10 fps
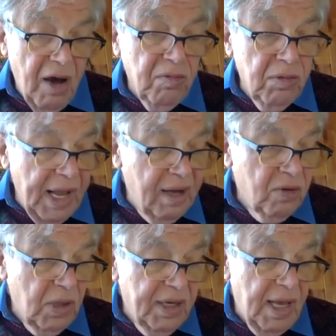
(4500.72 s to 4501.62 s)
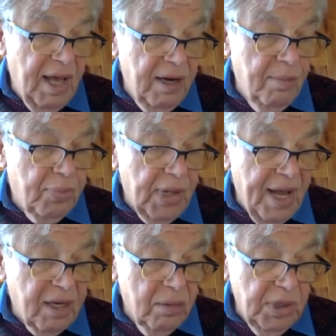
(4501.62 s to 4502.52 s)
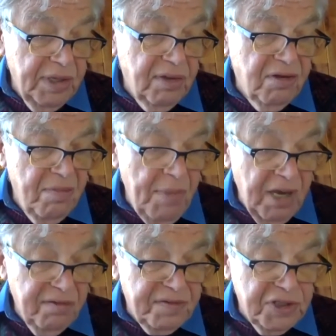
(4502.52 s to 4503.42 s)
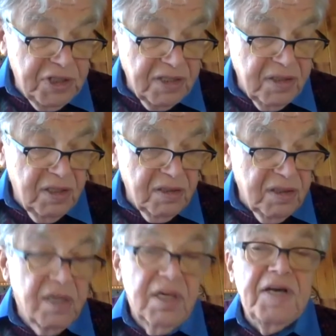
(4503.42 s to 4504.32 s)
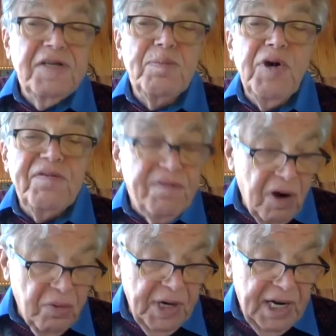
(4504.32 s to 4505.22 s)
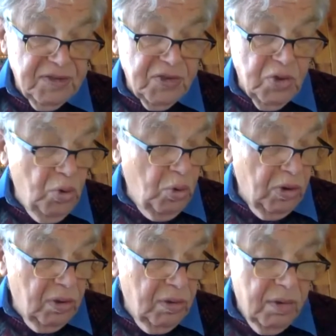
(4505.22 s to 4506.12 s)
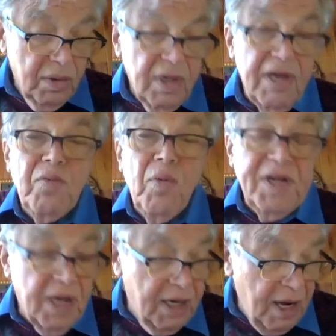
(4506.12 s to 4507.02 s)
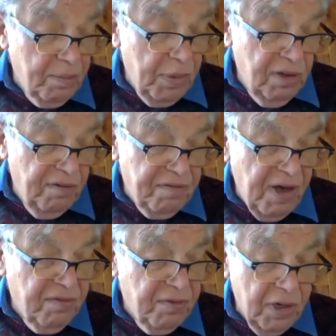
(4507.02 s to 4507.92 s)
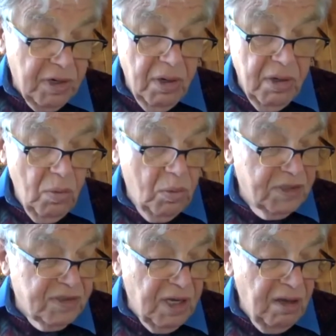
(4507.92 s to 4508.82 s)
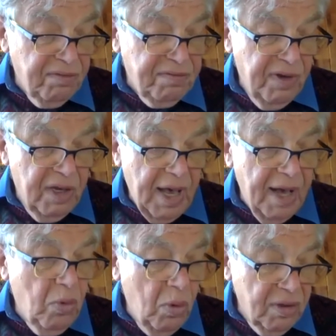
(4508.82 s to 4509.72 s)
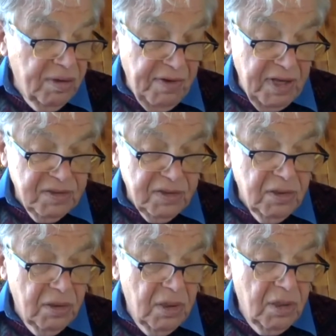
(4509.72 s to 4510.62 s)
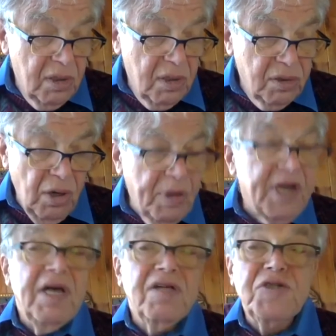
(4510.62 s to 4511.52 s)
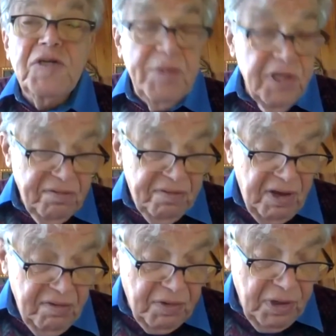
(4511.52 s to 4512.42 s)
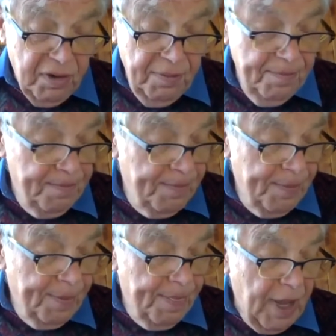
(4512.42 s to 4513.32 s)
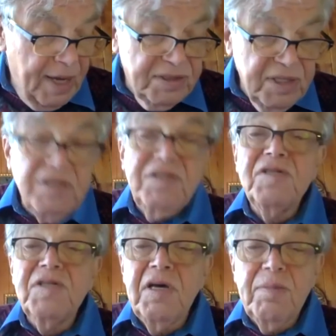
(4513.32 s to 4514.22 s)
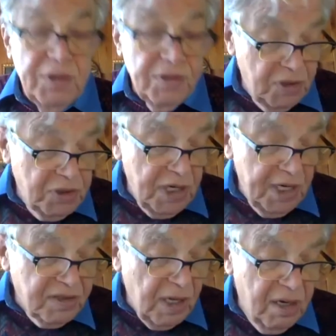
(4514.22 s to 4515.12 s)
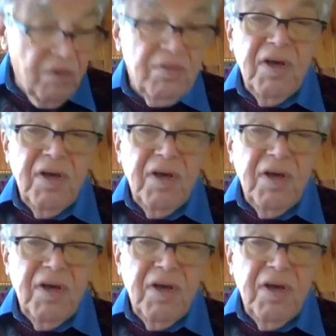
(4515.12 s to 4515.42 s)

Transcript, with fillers: how loudly and implacably the demand for justice is put forward at school. If one cannot be the favorite oneself, at all events, nobody else shall be the favorite. As these examples suggest, I don't